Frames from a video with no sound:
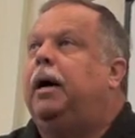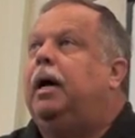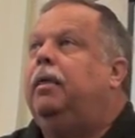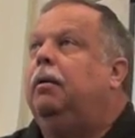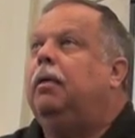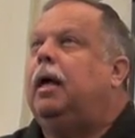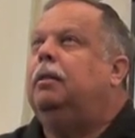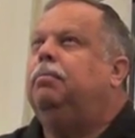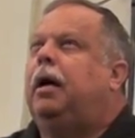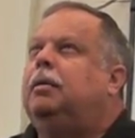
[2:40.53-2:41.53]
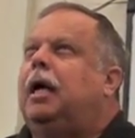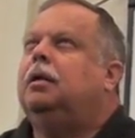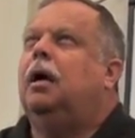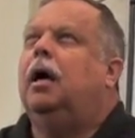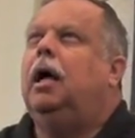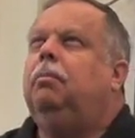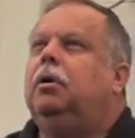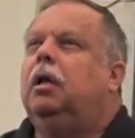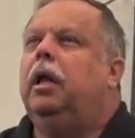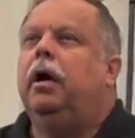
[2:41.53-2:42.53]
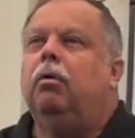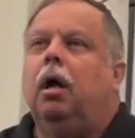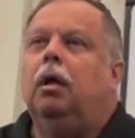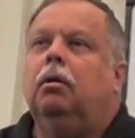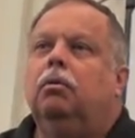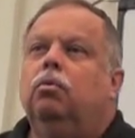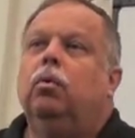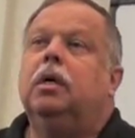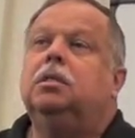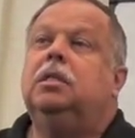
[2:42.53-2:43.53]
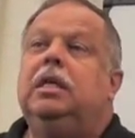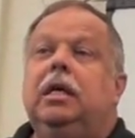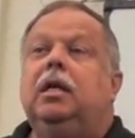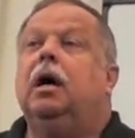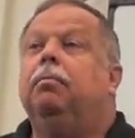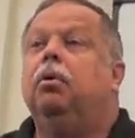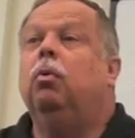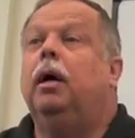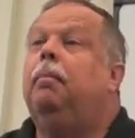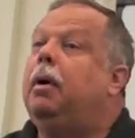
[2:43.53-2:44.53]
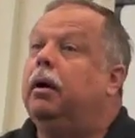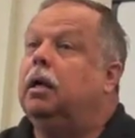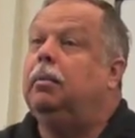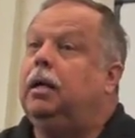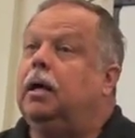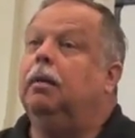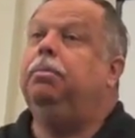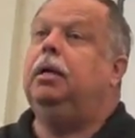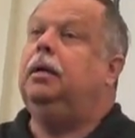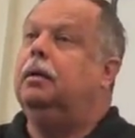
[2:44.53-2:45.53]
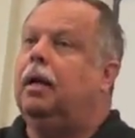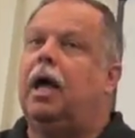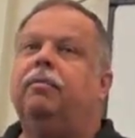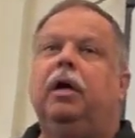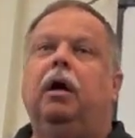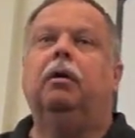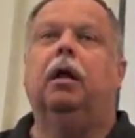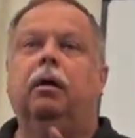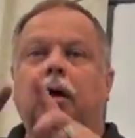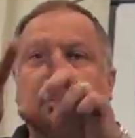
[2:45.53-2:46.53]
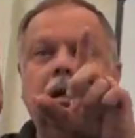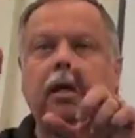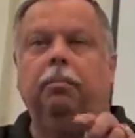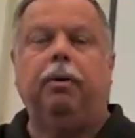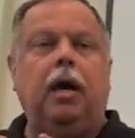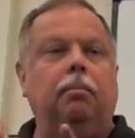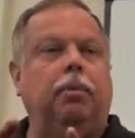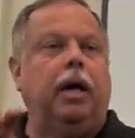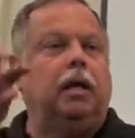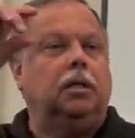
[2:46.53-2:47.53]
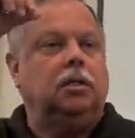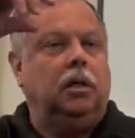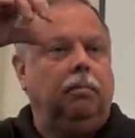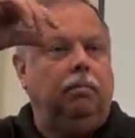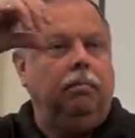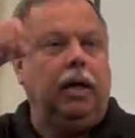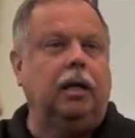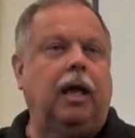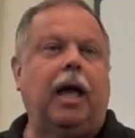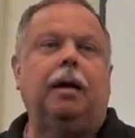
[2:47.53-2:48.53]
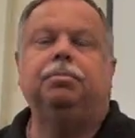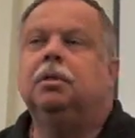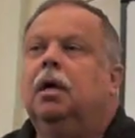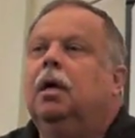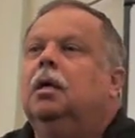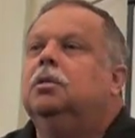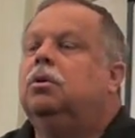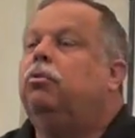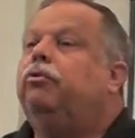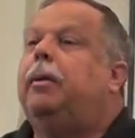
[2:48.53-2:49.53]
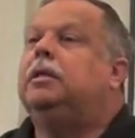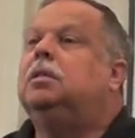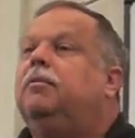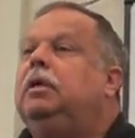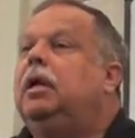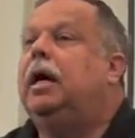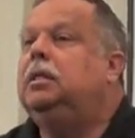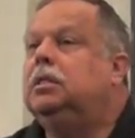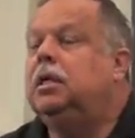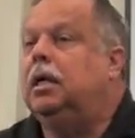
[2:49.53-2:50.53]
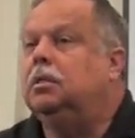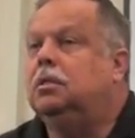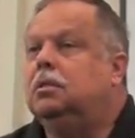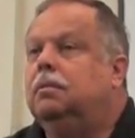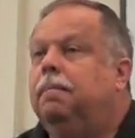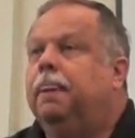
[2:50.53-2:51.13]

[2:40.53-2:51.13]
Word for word: By about that time, Clairol was the #1 American-made company having hair color. Little brown bottles, little metal caps, sold for about 79 cents